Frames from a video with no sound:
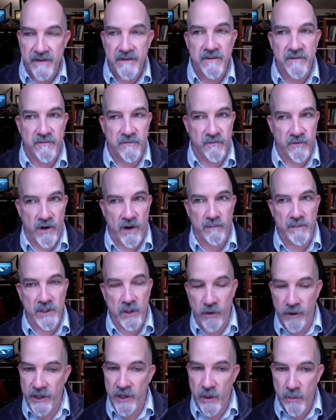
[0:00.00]
from
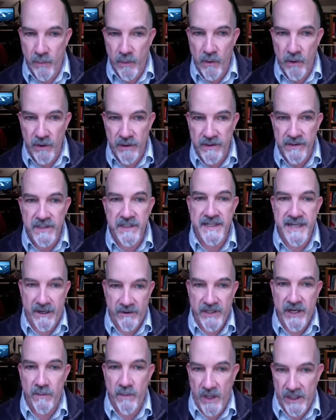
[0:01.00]
Logan Airport to
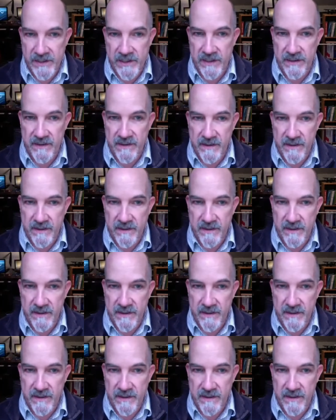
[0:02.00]
downtown Boston.